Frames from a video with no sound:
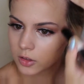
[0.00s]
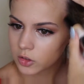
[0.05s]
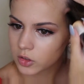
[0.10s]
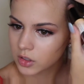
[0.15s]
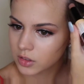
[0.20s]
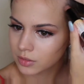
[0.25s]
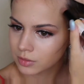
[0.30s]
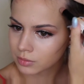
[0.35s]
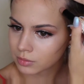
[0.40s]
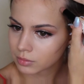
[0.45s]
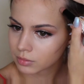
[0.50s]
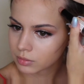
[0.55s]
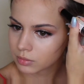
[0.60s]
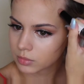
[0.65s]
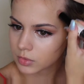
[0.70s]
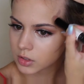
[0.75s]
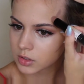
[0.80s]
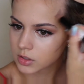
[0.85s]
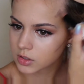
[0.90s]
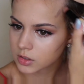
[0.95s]
You can,
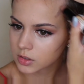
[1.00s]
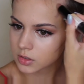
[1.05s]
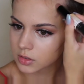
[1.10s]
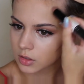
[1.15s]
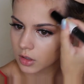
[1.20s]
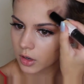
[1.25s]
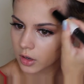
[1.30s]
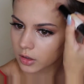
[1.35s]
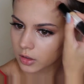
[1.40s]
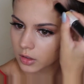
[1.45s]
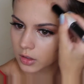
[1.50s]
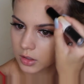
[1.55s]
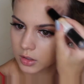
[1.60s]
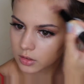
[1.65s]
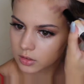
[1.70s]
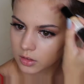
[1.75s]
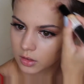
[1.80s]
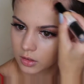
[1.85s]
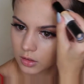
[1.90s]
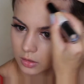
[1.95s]
this is not
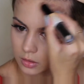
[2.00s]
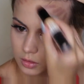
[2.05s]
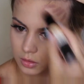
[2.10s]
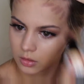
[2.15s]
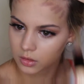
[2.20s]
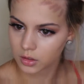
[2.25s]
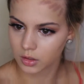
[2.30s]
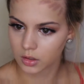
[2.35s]
anything